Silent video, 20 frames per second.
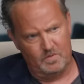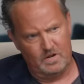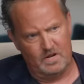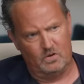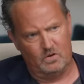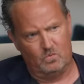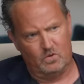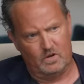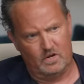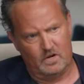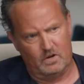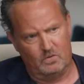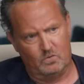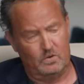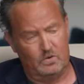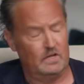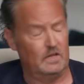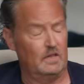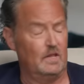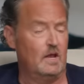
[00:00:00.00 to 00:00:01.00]
me when I
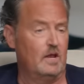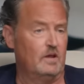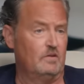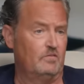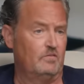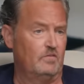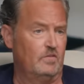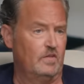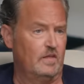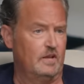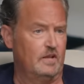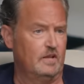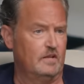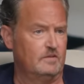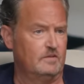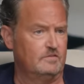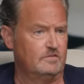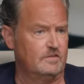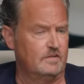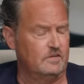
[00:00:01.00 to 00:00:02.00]
realized that
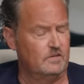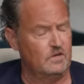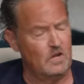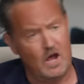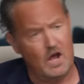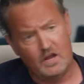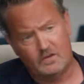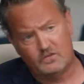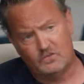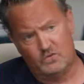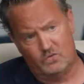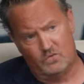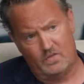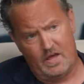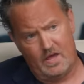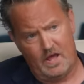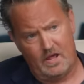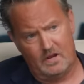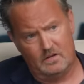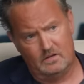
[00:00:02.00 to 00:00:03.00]
it did not do
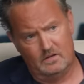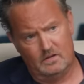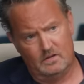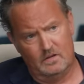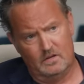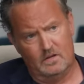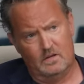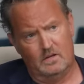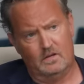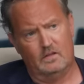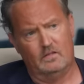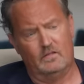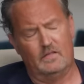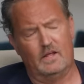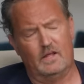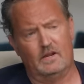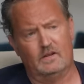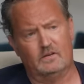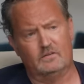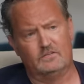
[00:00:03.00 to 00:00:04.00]
that,
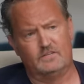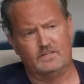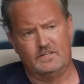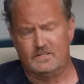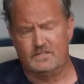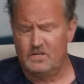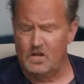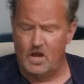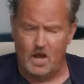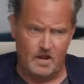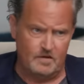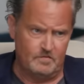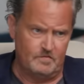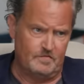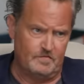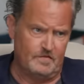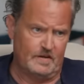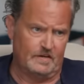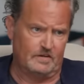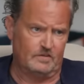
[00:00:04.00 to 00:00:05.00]
that it did not
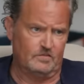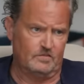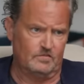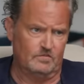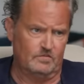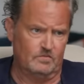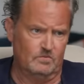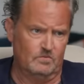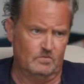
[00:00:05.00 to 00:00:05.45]
fix